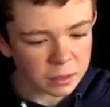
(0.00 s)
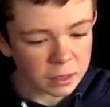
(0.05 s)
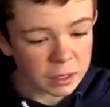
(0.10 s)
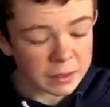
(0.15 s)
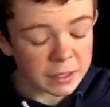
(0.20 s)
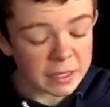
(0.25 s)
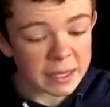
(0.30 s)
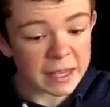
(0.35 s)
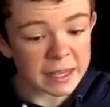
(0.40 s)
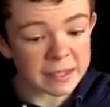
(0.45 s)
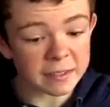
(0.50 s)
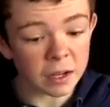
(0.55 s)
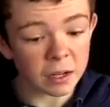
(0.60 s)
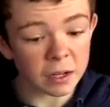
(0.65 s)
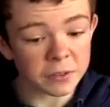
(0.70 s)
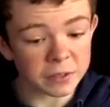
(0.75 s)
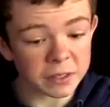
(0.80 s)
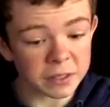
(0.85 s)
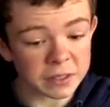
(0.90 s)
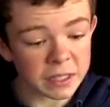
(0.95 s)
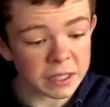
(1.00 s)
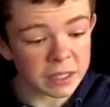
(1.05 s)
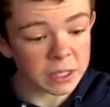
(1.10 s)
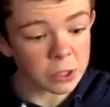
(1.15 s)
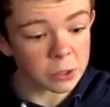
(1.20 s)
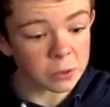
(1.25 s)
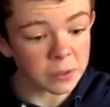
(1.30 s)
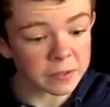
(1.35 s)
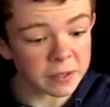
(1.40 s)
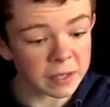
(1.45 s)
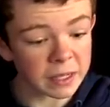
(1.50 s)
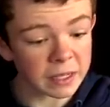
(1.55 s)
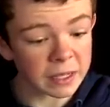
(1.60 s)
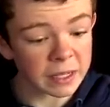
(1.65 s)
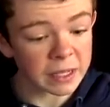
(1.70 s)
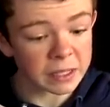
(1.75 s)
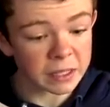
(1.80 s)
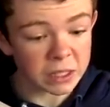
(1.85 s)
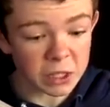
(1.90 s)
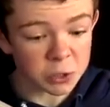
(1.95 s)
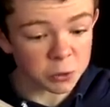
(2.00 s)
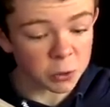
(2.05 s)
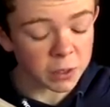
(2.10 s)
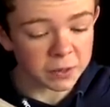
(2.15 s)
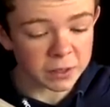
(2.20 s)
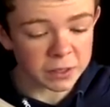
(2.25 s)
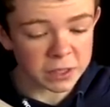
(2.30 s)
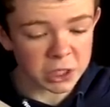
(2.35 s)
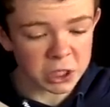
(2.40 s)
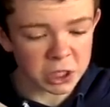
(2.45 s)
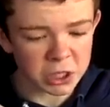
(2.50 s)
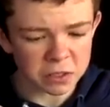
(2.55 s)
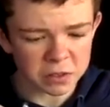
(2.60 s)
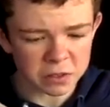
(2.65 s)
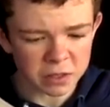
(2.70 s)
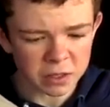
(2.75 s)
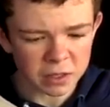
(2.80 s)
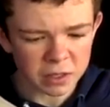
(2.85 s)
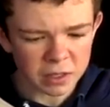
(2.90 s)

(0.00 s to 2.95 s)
The near silence continued as they cleaned and dried the dishes,